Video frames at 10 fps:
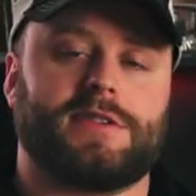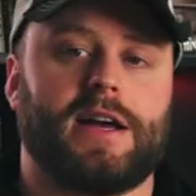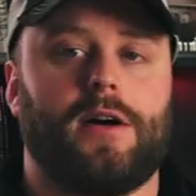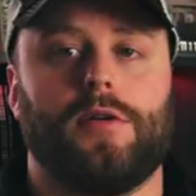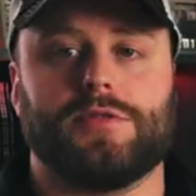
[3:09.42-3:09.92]

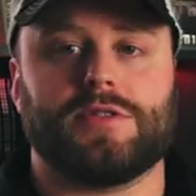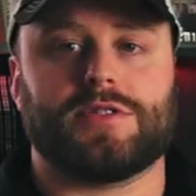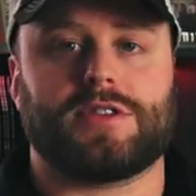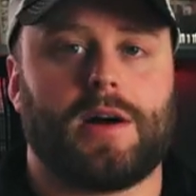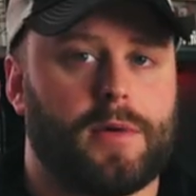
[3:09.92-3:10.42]
style holsters,
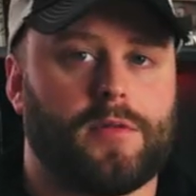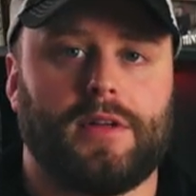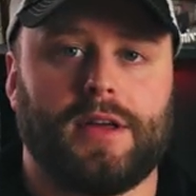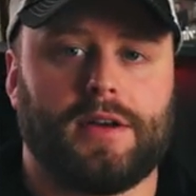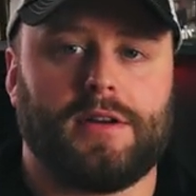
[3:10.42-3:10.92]
some are
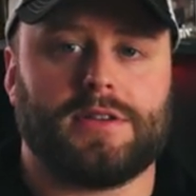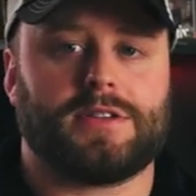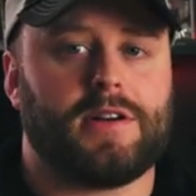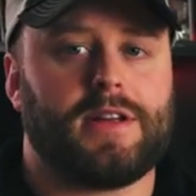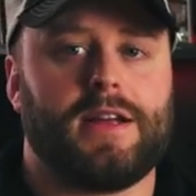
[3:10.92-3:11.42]
really good and
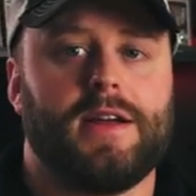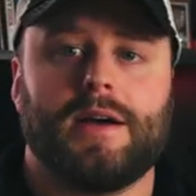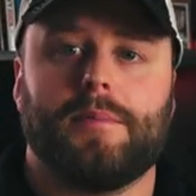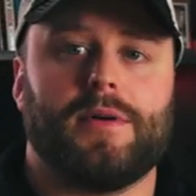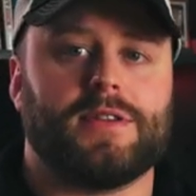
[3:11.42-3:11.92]
sturdy,
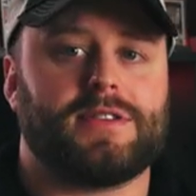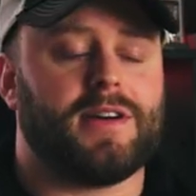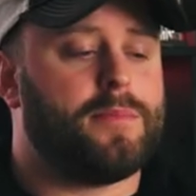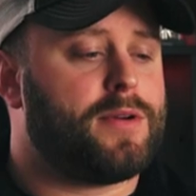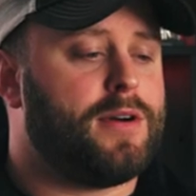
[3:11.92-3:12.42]
but
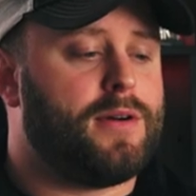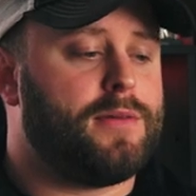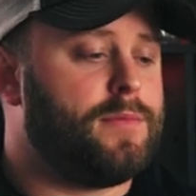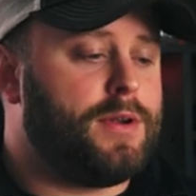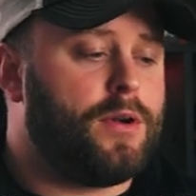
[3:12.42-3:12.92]
some
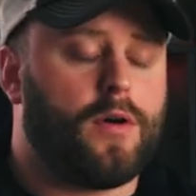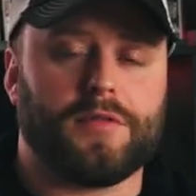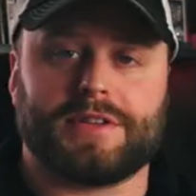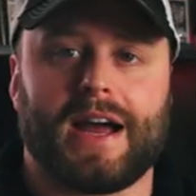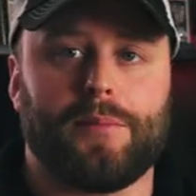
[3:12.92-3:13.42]
could, you know, over
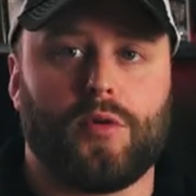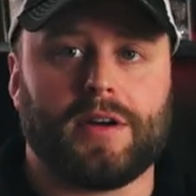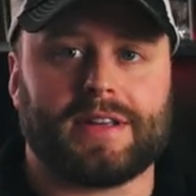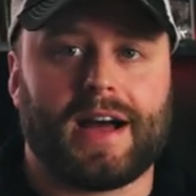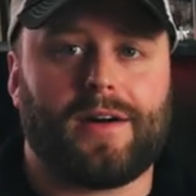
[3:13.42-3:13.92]
time wear
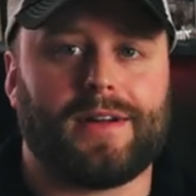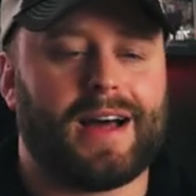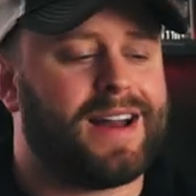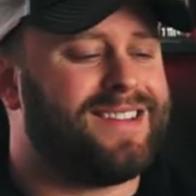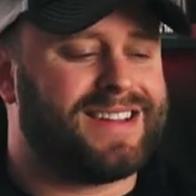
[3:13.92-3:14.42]
down, and
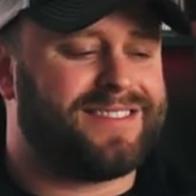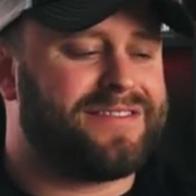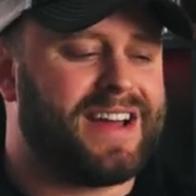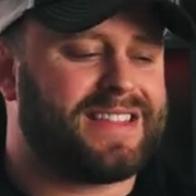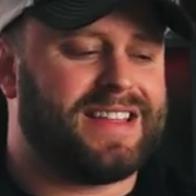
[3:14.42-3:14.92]
I don't like the
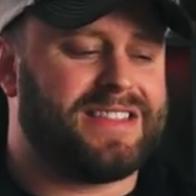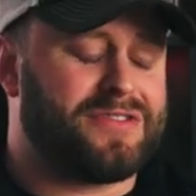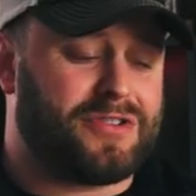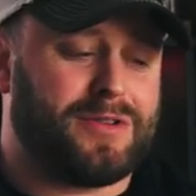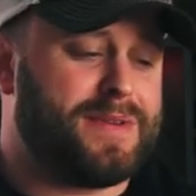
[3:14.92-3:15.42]
fact that
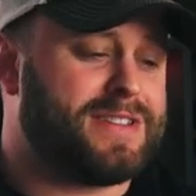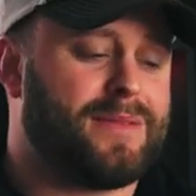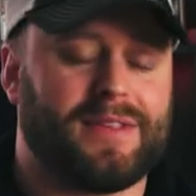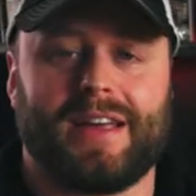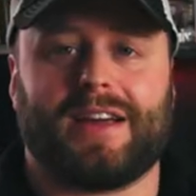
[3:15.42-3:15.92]
there could be
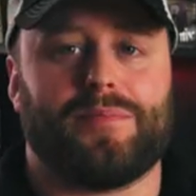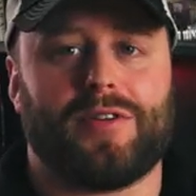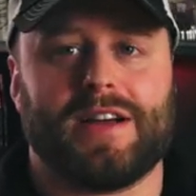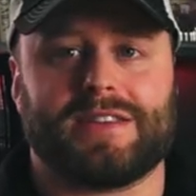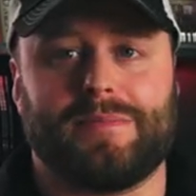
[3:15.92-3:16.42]
something that could
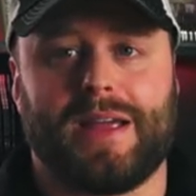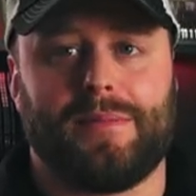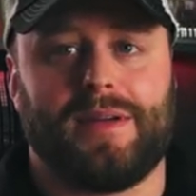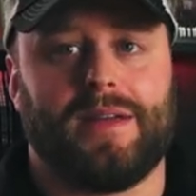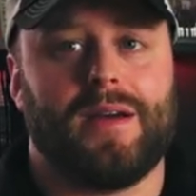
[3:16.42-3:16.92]
press and
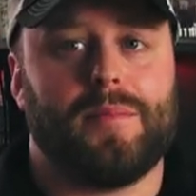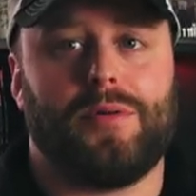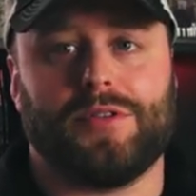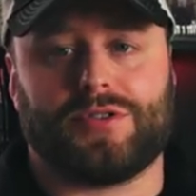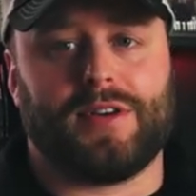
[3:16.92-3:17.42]
maybe
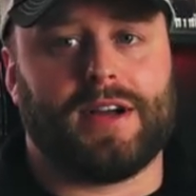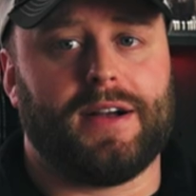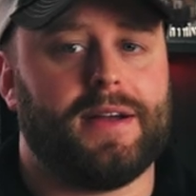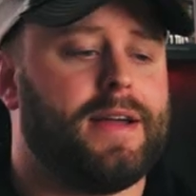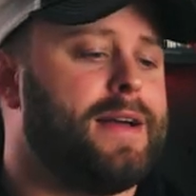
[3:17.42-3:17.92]
pull the trigger.
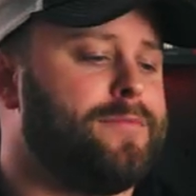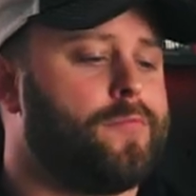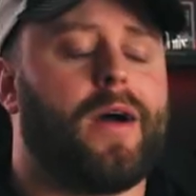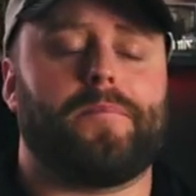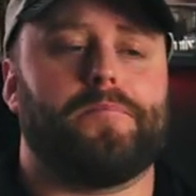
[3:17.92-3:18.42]

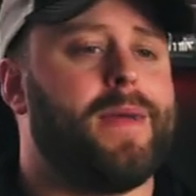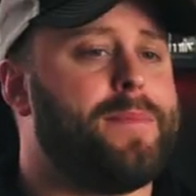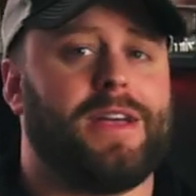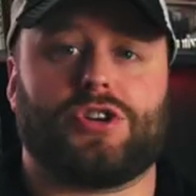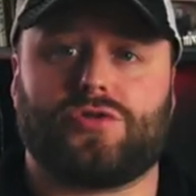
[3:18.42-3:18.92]

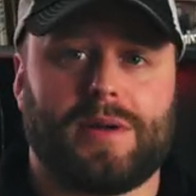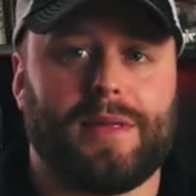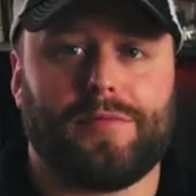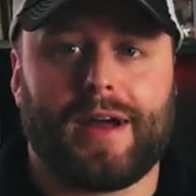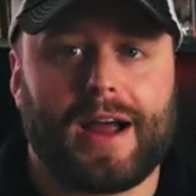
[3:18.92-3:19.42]
Maybe
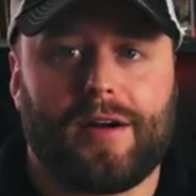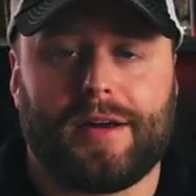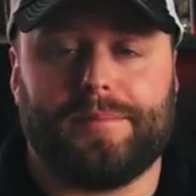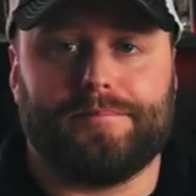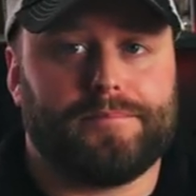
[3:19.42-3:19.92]
extremely rare
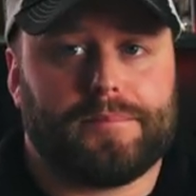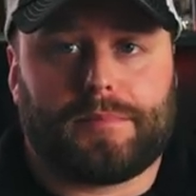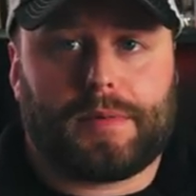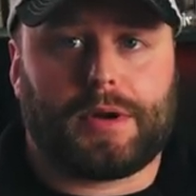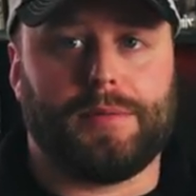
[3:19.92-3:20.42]
and
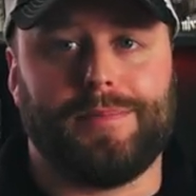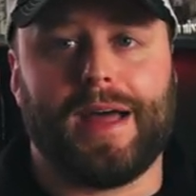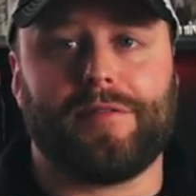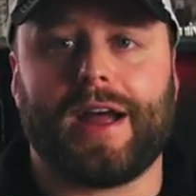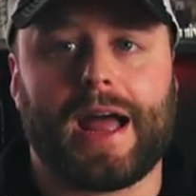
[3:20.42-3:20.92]
could
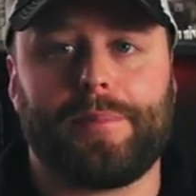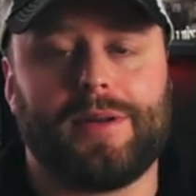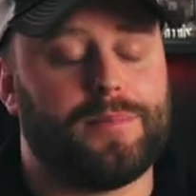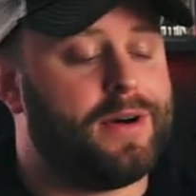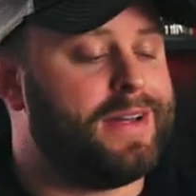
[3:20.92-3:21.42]
never
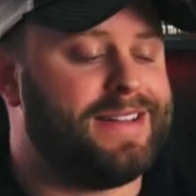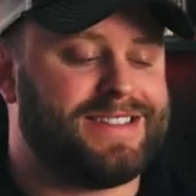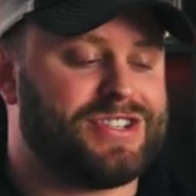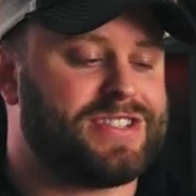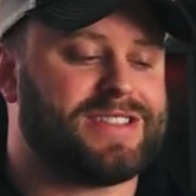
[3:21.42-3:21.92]
happen, but
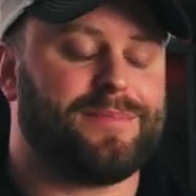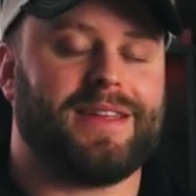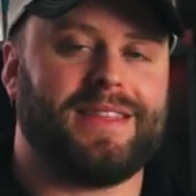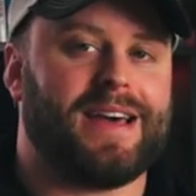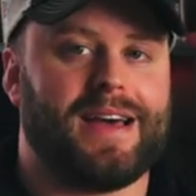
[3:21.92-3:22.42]
it's just
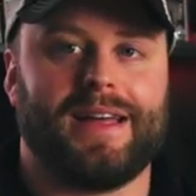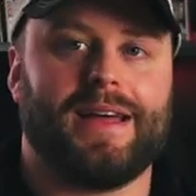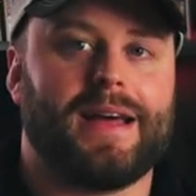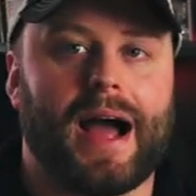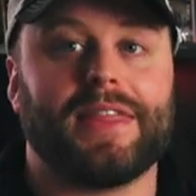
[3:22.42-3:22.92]
something that
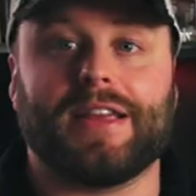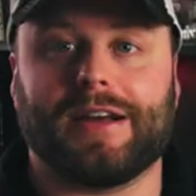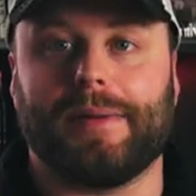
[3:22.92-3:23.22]
I think